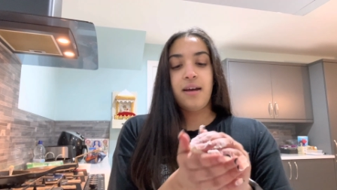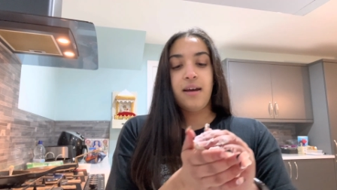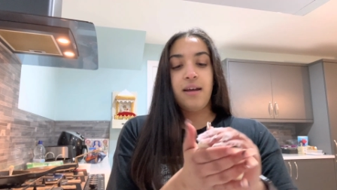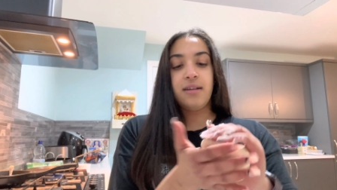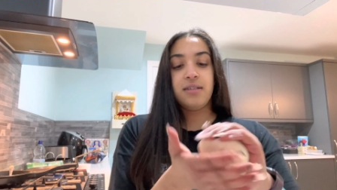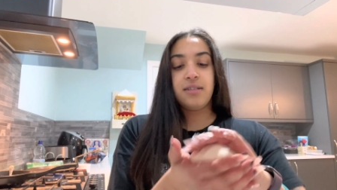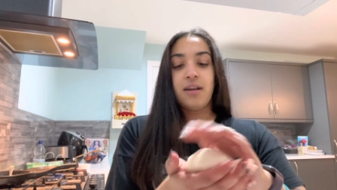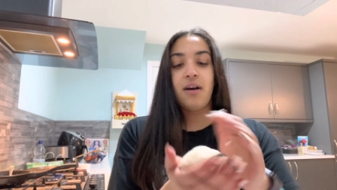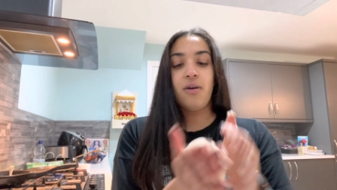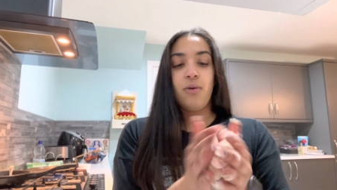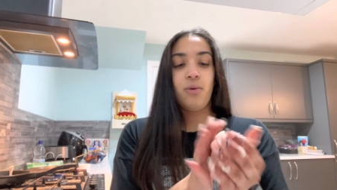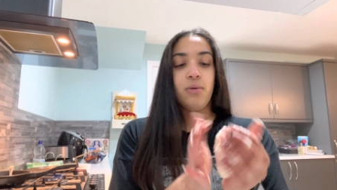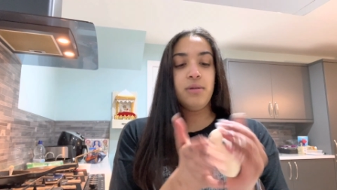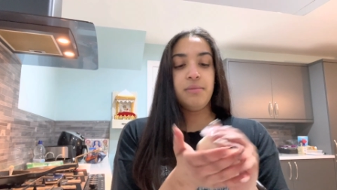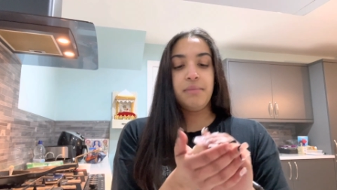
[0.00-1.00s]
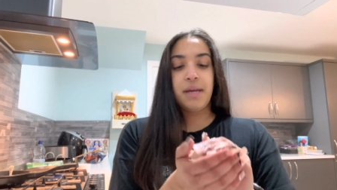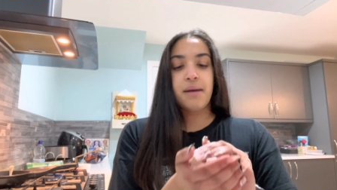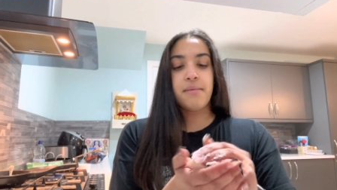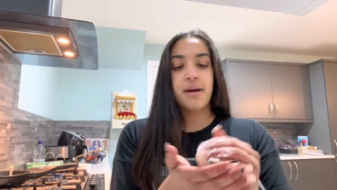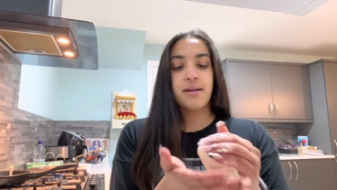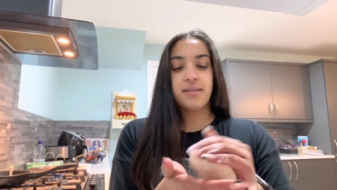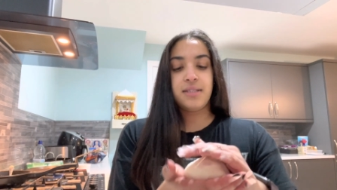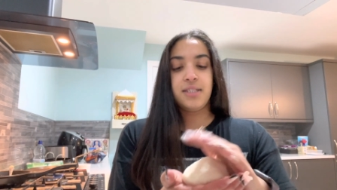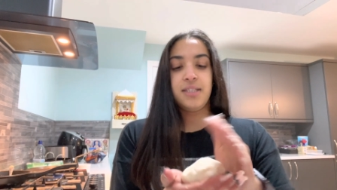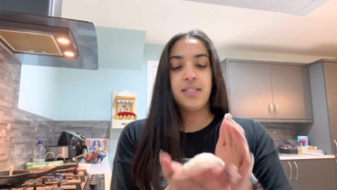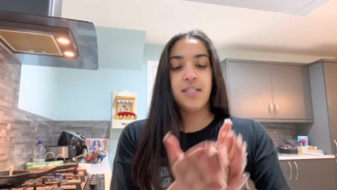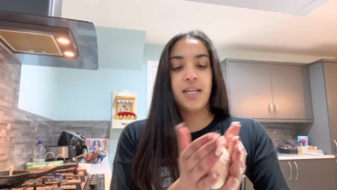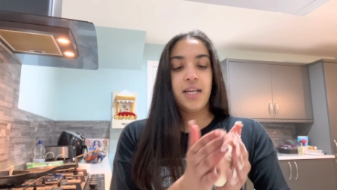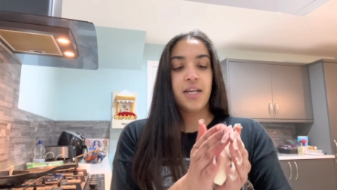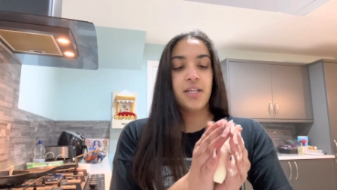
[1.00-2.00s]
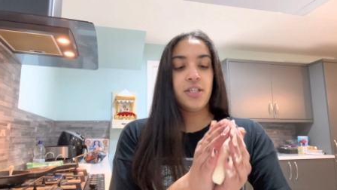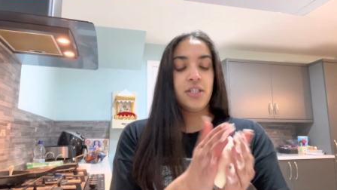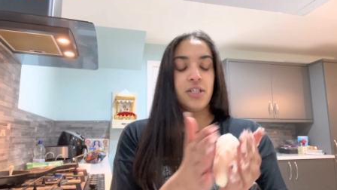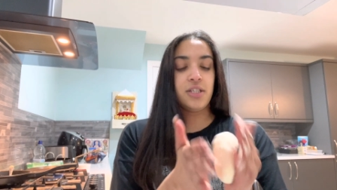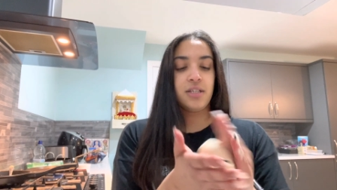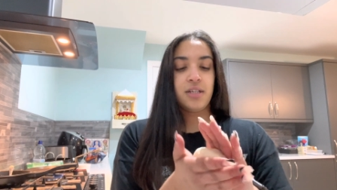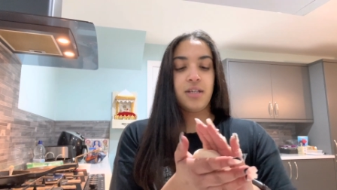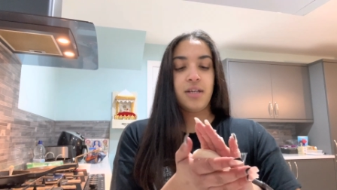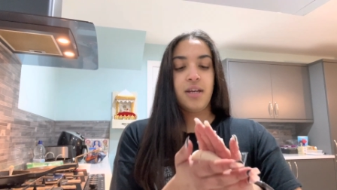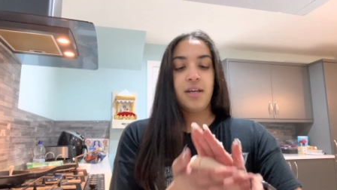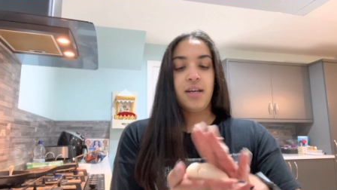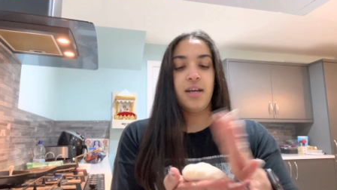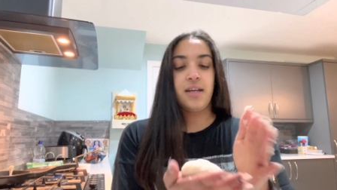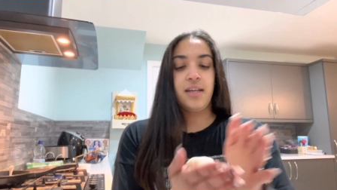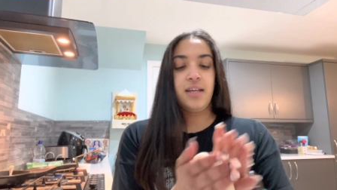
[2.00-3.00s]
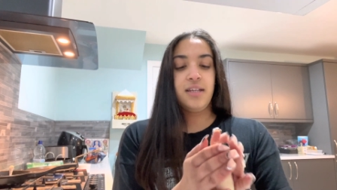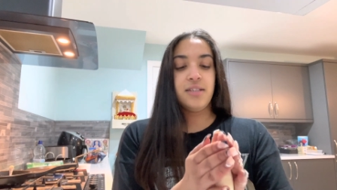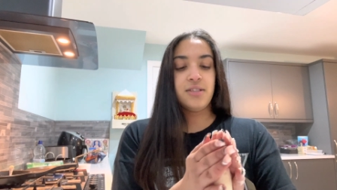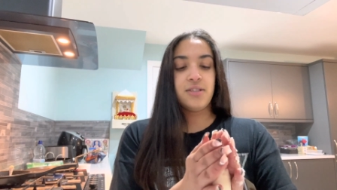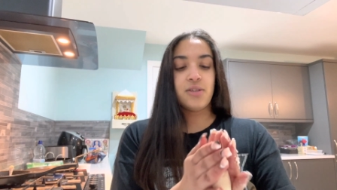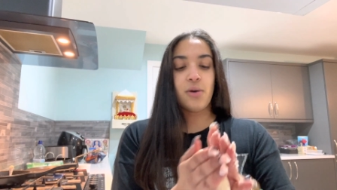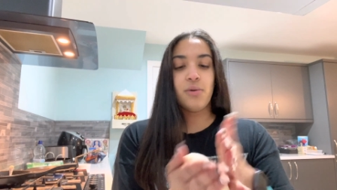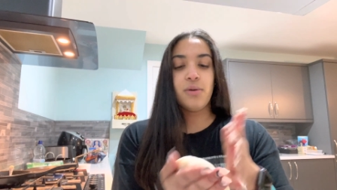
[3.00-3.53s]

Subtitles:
and told me about this dish. He's so